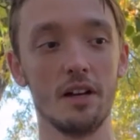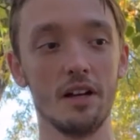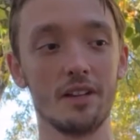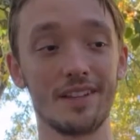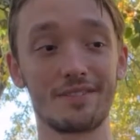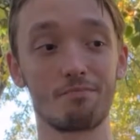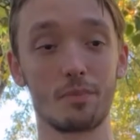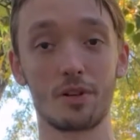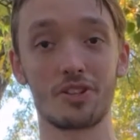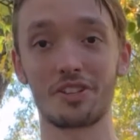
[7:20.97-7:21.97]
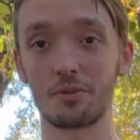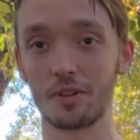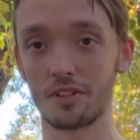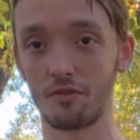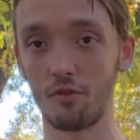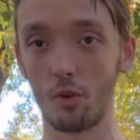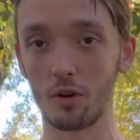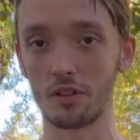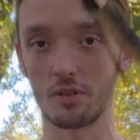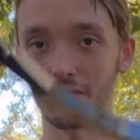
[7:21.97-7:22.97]
And that's precisely what it's
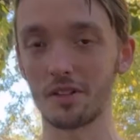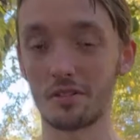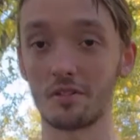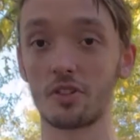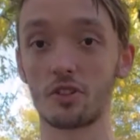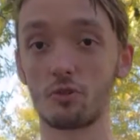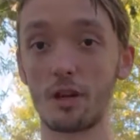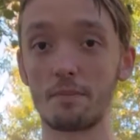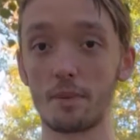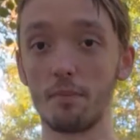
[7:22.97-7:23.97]
for, so it doesn't scrape